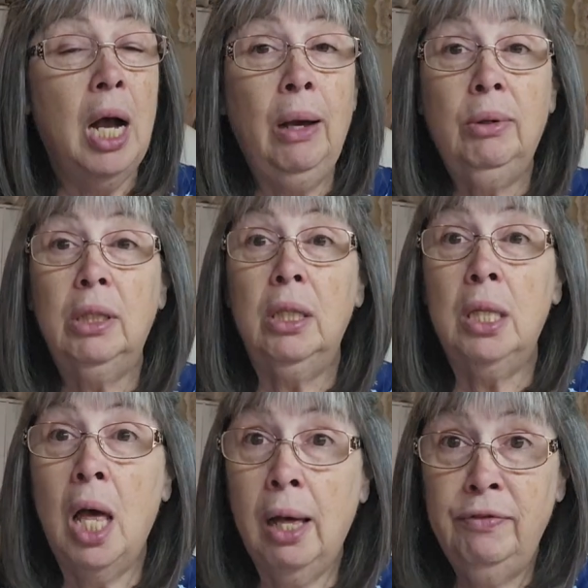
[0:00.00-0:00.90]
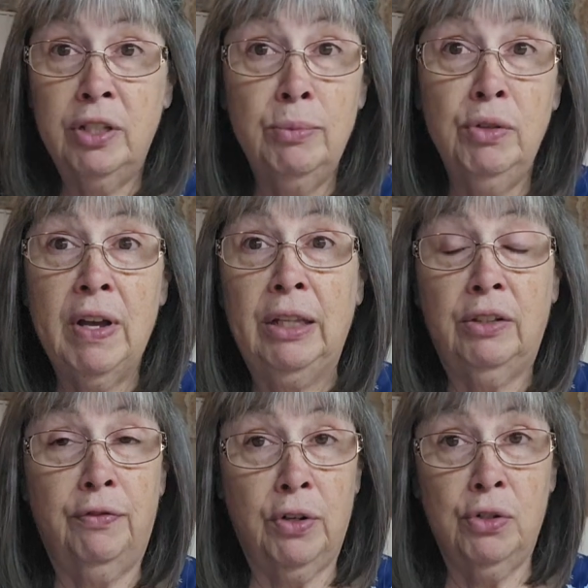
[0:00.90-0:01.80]
I would love to move out
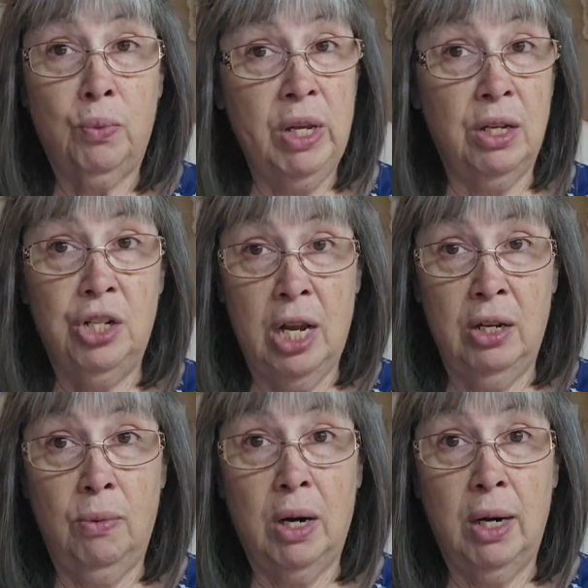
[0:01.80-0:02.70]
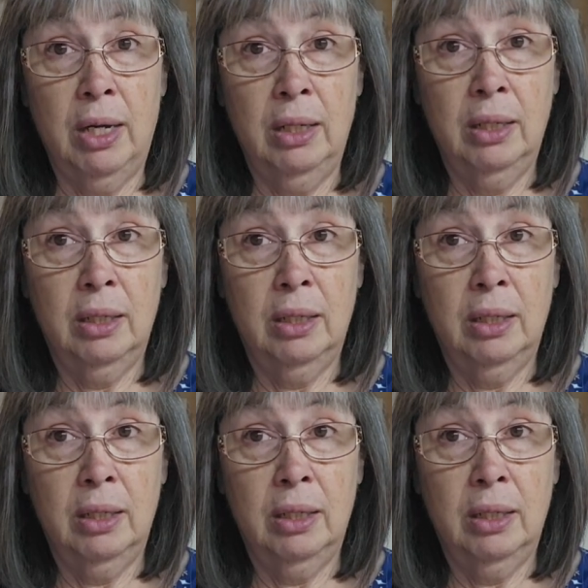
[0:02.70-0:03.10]
the first week of January.